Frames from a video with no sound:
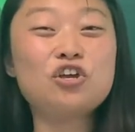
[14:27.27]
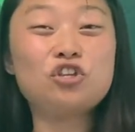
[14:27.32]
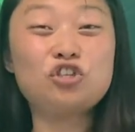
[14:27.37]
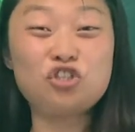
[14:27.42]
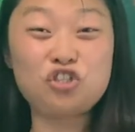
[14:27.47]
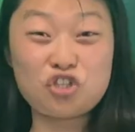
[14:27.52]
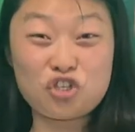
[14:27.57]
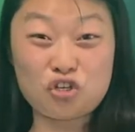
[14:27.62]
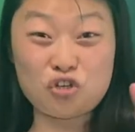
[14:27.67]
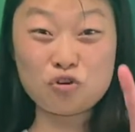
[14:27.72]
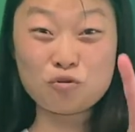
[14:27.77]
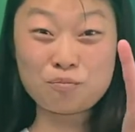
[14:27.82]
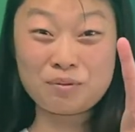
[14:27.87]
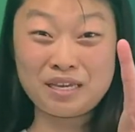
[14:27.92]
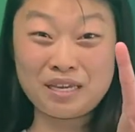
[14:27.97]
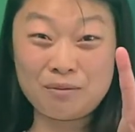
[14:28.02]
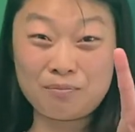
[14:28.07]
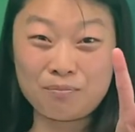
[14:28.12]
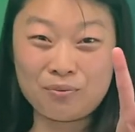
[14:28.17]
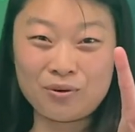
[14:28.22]
Two
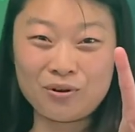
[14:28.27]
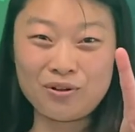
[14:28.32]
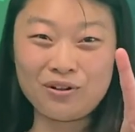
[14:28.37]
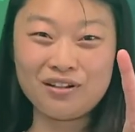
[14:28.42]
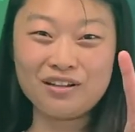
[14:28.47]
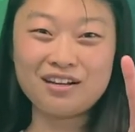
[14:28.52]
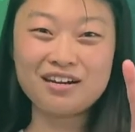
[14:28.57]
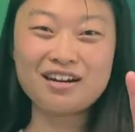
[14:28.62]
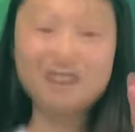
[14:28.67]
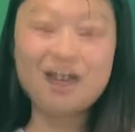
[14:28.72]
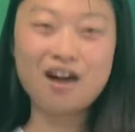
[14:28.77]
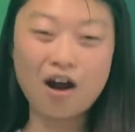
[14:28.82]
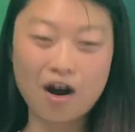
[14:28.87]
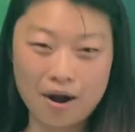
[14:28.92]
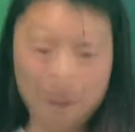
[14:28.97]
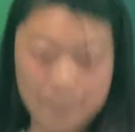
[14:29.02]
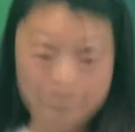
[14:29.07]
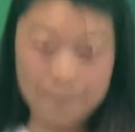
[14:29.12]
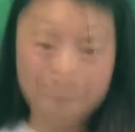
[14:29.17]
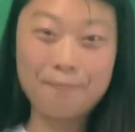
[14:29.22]
people
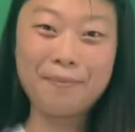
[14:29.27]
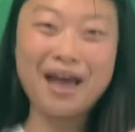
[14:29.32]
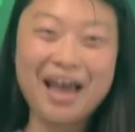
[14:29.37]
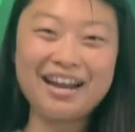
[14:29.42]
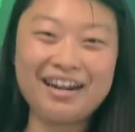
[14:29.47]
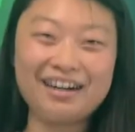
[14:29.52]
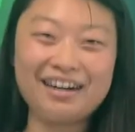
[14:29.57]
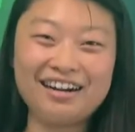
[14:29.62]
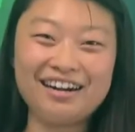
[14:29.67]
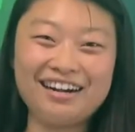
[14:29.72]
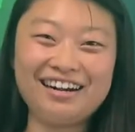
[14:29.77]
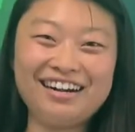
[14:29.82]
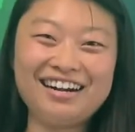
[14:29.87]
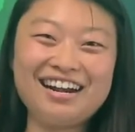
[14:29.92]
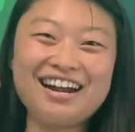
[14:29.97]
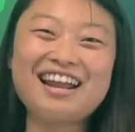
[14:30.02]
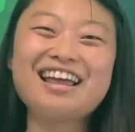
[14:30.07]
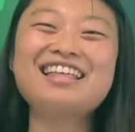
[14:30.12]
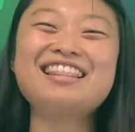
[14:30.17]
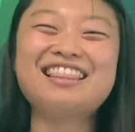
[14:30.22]
are better
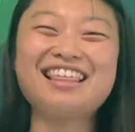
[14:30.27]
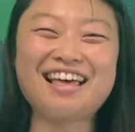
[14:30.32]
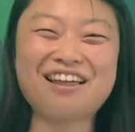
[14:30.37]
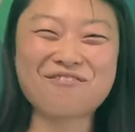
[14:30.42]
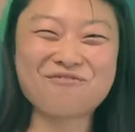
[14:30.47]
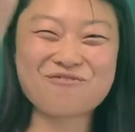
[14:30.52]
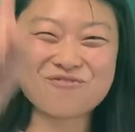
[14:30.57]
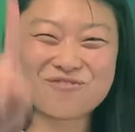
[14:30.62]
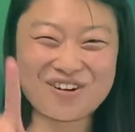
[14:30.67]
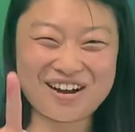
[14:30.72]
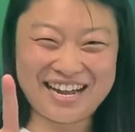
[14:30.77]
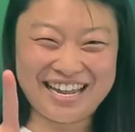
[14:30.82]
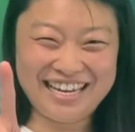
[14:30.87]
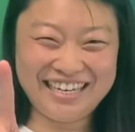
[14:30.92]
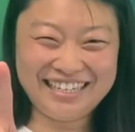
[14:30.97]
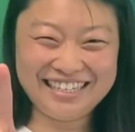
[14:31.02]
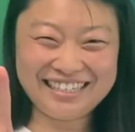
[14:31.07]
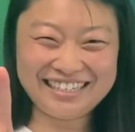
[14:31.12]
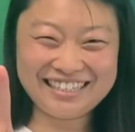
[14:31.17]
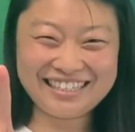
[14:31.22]
than
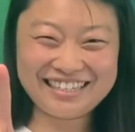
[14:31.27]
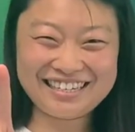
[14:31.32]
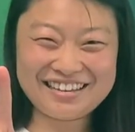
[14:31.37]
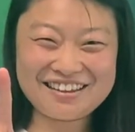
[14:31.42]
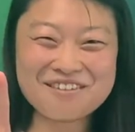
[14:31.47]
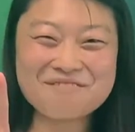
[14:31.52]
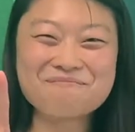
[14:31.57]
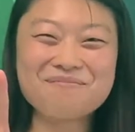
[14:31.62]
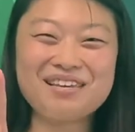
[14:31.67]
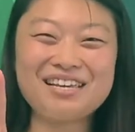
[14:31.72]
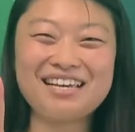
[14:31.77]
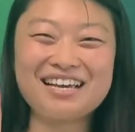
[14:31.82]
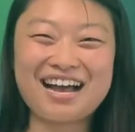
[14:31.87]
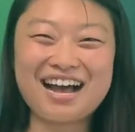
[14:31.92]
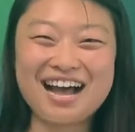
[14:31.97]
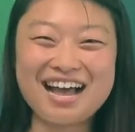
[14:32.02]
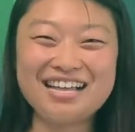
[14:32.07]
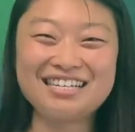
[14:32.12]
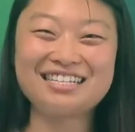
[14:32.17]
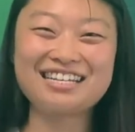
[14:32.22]
one
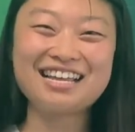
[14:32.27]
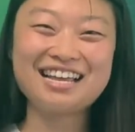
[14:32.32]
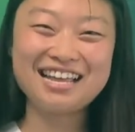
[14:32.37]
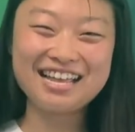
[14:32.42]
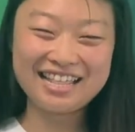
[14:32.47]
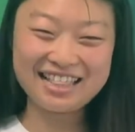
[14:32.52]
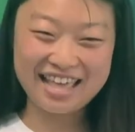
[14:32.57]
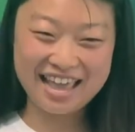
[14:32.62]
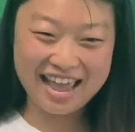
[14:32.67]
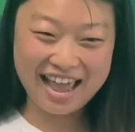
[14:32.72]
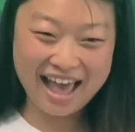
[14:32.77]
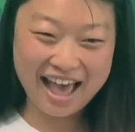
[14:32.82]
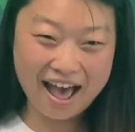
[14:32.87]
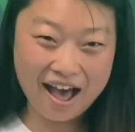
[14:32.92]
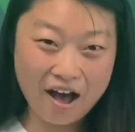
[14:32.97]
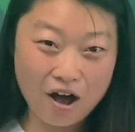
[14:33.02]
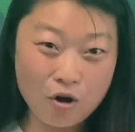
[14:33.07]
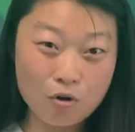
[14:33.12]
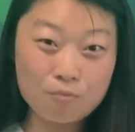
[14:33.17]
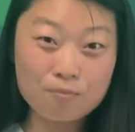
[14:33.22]
because they
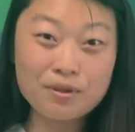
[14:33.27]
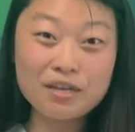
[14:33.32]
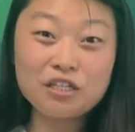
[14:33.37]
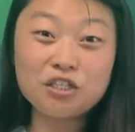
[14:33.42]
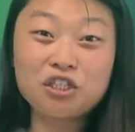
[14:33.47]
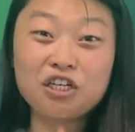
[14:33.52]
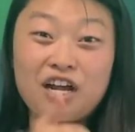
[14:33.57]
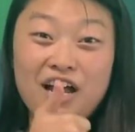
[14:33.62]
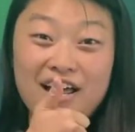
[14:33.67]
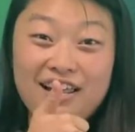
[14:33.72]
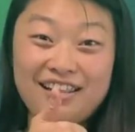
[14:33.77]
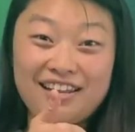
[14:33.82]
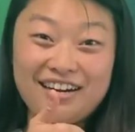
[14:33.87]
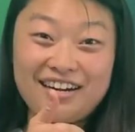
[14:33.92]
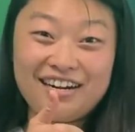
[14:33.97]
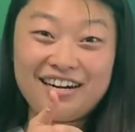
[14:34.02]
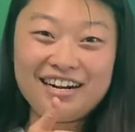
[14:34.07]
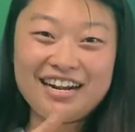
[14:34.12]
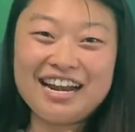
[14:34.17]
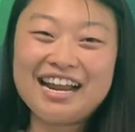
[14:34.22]
help each
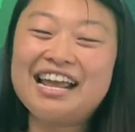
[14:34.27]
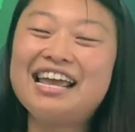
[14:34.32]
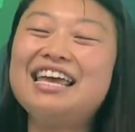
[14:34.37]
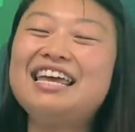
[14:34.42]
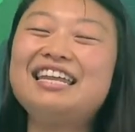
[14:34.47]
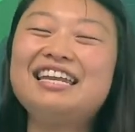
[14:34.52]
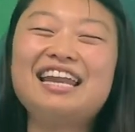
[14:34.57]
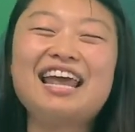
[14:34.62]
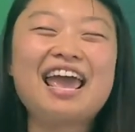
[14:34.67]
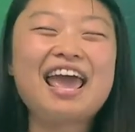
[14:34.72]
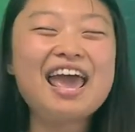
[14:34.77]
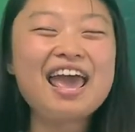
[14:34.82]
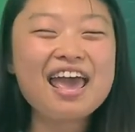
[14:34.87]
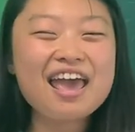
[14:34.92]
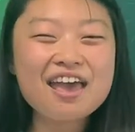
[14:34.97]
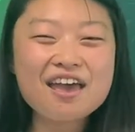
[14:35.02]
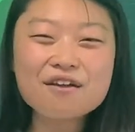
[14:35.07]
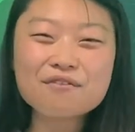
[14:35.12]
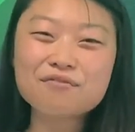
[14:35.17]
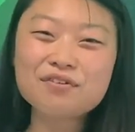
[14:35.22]
other in
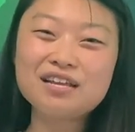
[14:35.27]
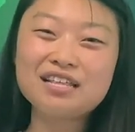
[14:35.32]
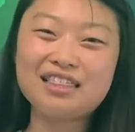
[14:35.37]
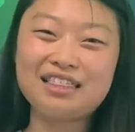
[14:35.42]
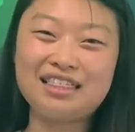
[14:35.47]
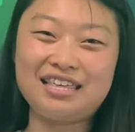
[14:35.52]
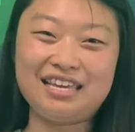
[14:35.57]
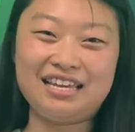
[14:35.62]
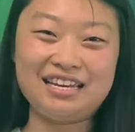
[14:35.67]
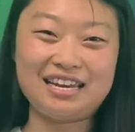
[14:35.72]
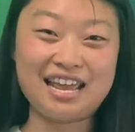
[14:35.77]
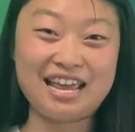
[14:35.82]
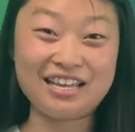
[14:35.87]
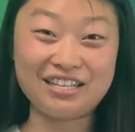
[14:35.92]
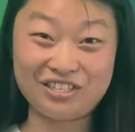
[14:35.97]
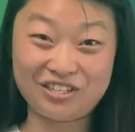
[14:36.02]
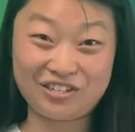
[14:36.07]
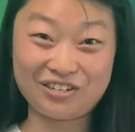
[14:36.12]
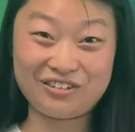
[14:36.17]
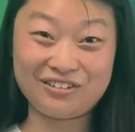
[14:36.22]
everything they
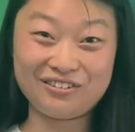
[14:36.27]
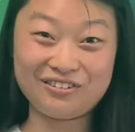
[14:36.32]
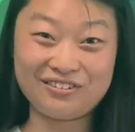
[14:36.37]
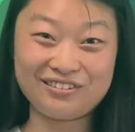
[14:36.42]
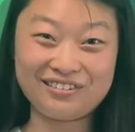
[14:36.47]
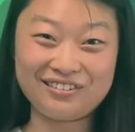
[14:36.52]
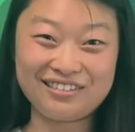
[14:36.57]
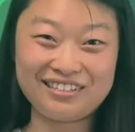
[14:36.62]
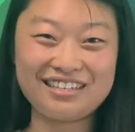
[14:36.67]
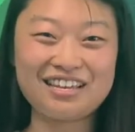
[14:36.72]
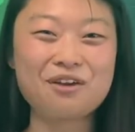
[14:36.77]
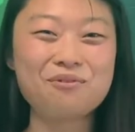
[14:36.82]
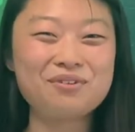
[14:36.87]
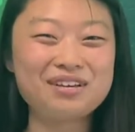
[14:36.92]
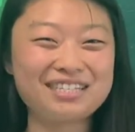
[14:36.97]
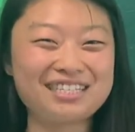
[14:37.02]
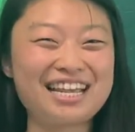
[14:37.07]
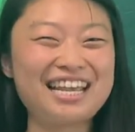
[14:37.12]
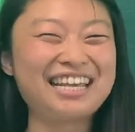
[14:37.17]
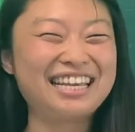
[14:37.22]
do. Can we
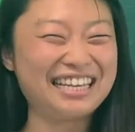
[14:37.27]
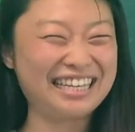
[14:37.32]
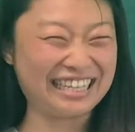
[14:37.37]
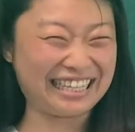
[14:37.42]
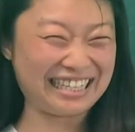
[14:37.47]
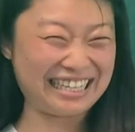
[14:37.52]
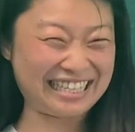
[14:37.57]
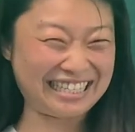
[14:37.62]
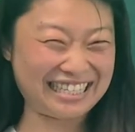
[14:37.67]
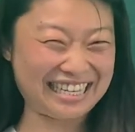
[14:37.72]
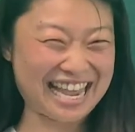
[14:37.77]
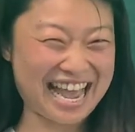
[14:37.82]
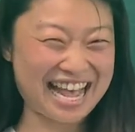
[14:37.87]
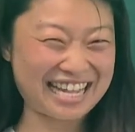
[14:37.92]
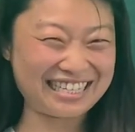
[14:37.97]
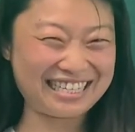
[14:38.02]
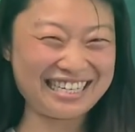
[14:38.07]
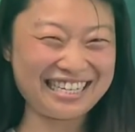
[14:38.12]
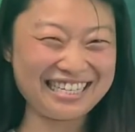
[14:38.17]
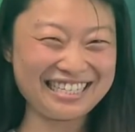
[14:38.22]
say
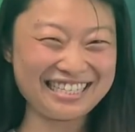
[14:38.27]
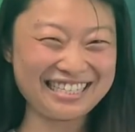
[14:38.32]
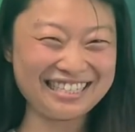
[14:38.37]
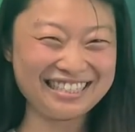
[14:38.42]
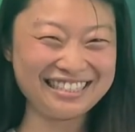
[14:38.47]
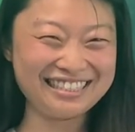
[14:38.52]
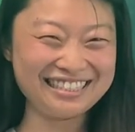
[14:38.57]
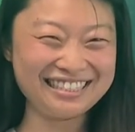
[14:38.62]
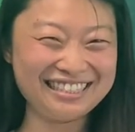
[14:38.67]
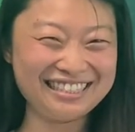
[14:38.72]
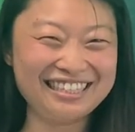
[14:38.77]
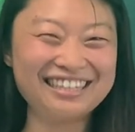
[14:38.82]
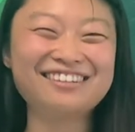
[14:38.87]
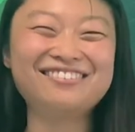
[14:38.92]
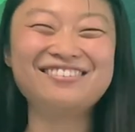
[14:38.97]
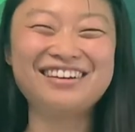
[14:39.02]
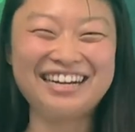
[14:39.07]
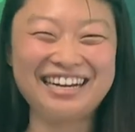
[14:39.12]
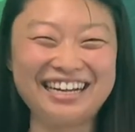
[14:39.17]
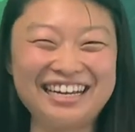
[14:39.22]
Ecclesiastes?
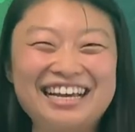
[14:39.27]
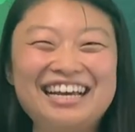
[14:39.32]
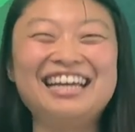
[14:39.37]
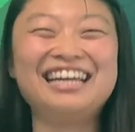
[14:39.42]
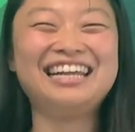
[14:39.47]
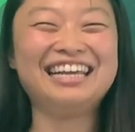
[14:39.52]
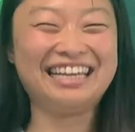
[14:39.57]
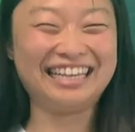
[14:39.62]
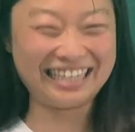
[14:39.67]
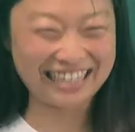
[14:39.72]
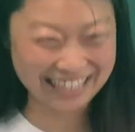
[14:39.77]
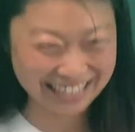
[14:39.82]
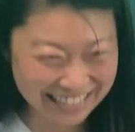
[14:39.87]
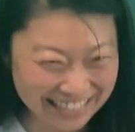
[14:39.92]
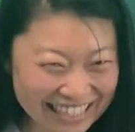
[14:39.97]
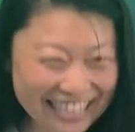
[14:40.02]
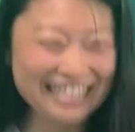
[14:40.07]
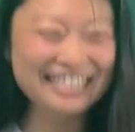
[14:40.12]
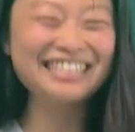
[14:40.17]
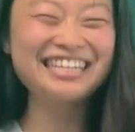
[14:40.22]
Very good.
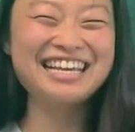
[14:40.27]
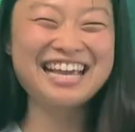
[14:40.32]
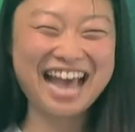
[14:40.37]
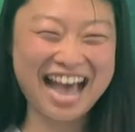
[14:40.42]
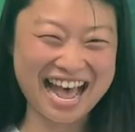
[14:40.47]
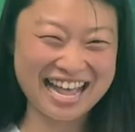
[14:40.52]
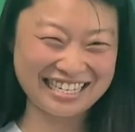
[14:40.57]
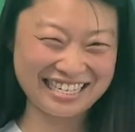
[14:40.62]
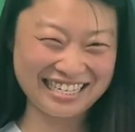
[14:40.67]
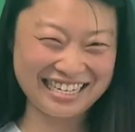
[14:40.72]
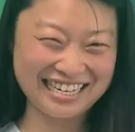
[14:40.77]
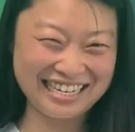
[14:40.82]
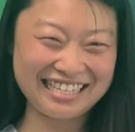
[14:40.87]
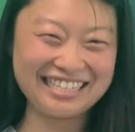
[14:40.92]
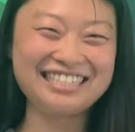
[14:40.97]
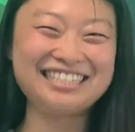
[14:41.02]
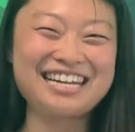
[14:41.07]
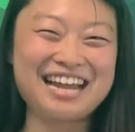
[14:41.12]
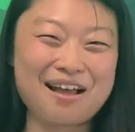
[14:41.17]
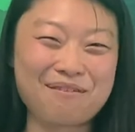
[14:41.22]

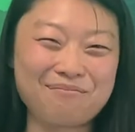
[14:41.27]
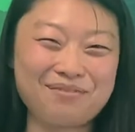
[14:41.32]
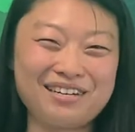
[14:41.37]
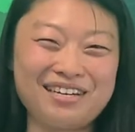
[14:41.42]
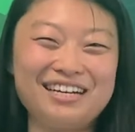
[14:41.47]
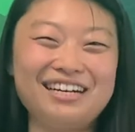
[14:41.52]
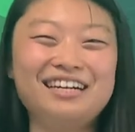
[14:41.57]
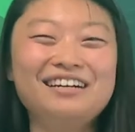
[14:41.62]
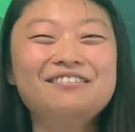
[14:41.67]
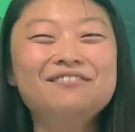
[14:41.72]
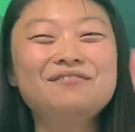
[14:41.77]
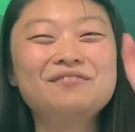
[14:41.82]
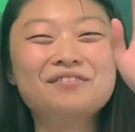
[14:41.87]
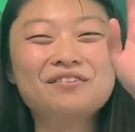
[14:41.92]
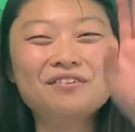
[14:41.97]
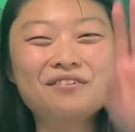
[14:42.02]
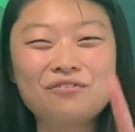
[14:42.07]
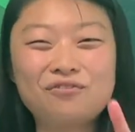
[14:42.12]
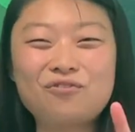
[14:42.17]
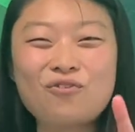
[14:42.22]
Ecclesiastes chapter
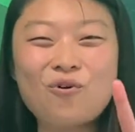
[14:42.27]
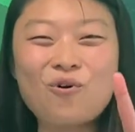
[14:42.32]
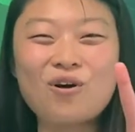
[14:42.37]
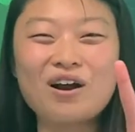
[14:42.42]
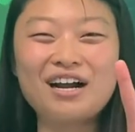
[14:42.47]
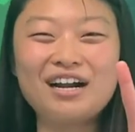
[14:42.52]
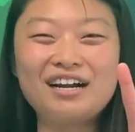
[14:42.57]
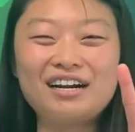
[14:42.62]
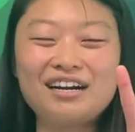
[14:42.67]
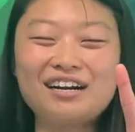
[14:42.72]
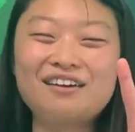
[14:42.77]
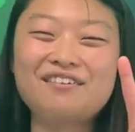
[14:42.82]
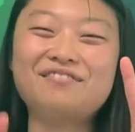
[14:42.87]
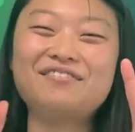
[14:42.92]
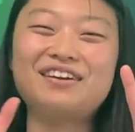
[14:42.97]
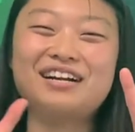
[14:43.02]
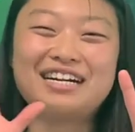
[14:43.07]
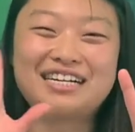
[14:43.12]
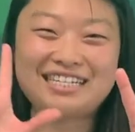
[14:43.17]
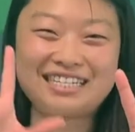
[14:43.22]
4,
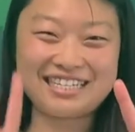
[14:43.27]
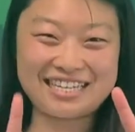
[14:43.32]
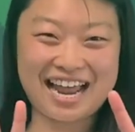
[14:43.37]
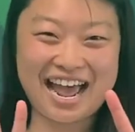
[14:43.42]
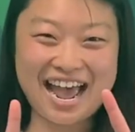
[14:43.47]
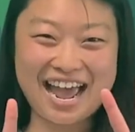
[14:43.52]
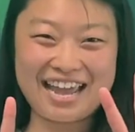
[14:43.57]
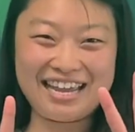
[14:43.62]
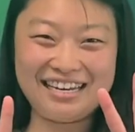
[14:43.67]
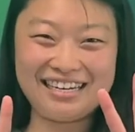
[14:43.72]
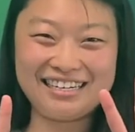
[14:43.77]
verse 9.